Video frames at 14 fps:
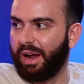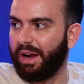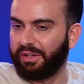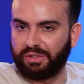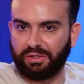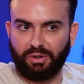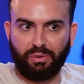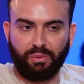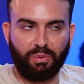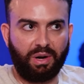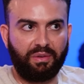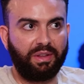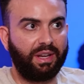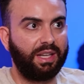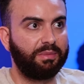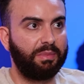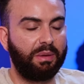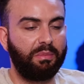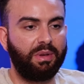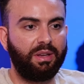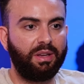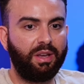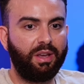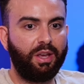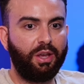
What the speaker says: ISO, whatever the case may be,